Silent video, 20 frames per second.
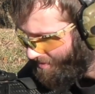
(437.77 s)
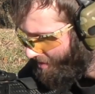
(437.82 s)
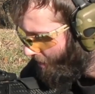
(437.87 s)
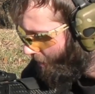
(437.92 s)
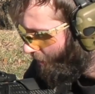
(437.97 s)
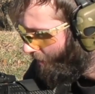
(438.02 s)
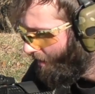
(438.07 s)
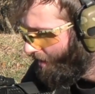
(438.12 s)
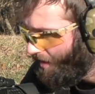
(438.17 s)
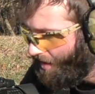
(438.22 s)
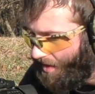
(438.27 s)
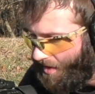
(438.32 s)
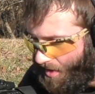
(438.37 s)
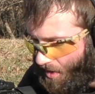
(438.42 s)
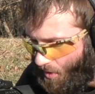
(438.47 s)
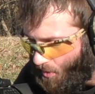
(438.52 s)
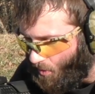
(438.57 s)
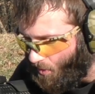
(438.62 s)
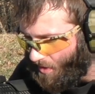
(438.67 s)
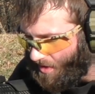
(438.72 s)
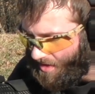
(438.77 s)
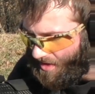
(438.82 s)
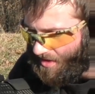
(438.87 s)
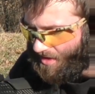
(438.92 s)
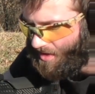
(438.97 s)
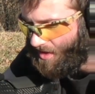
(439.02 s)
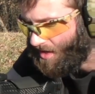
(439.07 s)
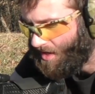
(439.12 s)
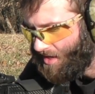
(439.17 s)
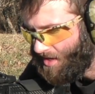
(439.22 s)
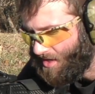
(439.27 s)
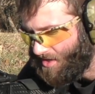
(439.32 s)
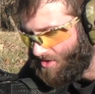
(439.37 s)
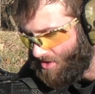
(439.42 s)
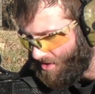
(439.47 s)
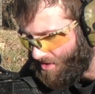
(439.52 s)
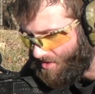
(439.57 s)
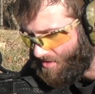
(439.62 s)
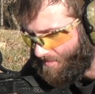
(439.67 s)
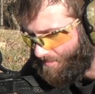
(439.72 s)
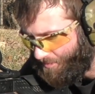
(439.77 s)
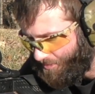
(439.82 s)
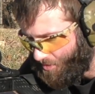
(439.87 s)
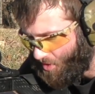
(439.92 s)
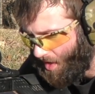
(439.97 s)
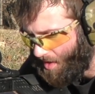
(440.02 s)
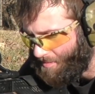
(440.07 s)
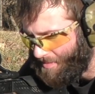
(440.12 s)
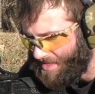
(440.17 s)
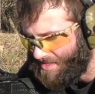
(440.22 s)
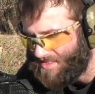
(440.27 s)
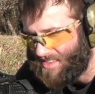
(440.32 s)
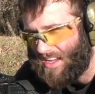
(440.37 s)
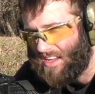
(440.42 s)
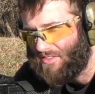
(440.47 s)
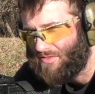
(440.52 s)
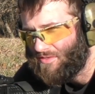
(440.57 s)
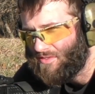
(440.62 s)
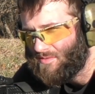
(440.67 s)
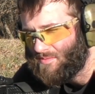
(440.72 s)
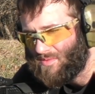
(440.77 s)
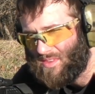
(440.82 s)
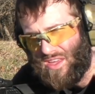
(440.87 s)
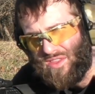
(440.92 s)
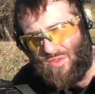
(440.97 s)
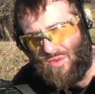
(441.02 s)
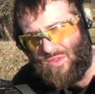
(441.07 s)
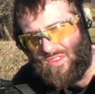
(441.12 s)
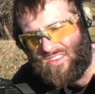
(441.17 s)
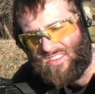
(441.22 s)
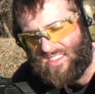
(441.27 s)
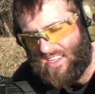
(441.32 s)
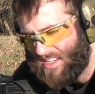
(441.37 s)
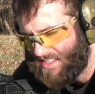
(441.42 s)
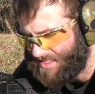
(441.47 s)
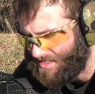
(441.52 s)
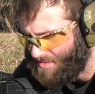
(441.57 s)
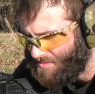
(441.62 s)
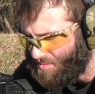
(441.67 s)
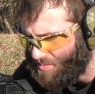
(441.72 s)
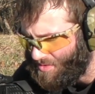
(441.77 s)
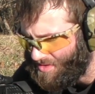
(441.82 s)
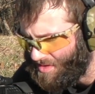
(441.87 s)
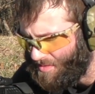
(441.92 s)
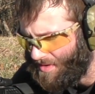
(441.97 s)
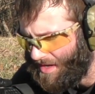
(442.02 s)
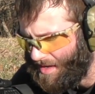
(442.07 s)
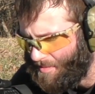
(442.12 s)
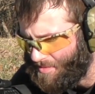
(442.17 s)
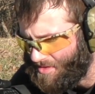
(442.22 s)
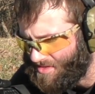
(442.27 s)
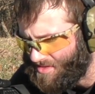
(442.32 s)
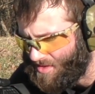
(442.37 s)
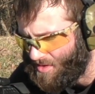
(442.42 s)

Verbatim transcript: So we're gonna just try to be safe and get through this test and we'll see what happens.